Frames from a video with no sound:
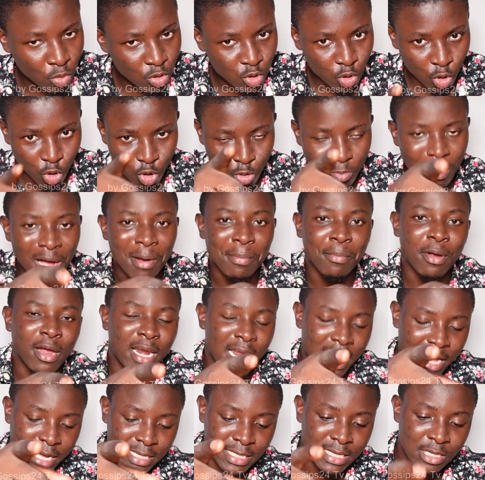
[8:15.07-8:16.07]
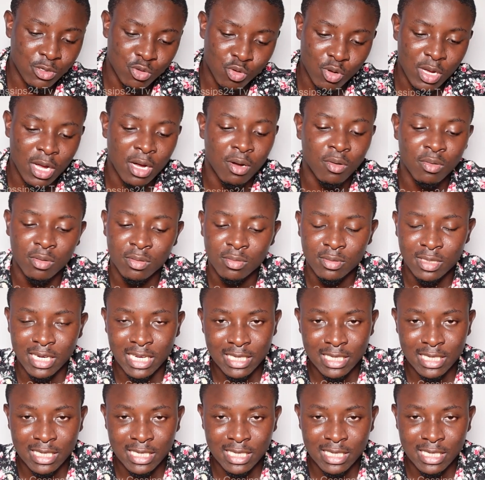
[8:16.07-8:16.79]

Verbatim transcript: who saw no McBrown and Casaso can home.